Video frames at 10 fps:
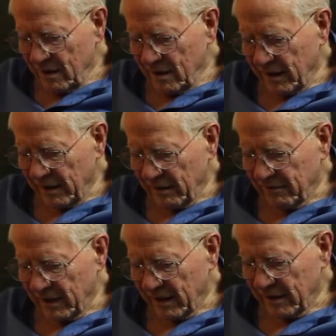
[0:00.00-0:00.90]
I
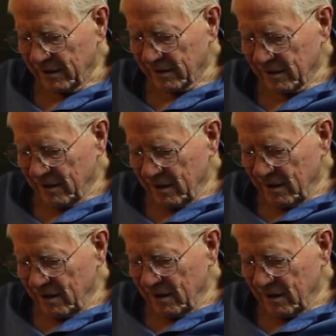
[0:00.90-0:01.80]
have had
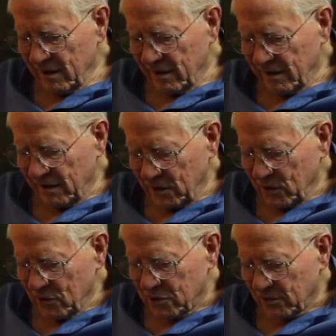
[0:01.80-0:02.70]
an
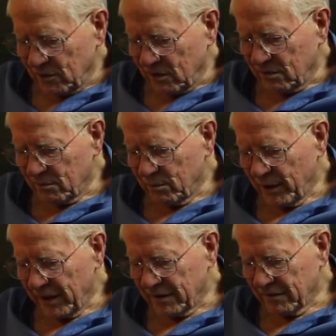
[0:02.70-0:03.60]
unusual
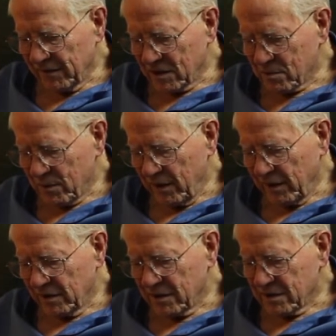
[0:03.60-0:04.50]
breadth of
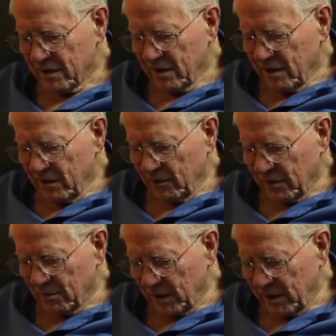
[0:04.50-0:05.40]
experience
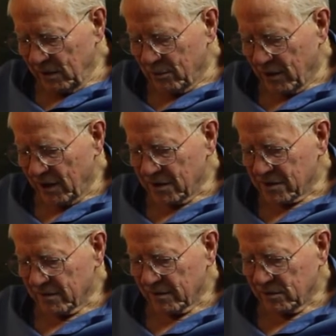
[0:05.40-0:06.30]
with many
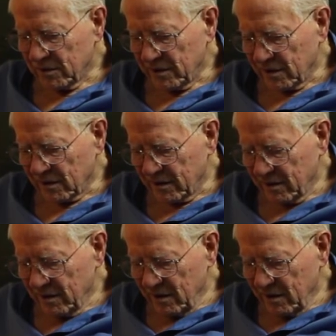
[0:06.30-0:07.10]
parts of the world,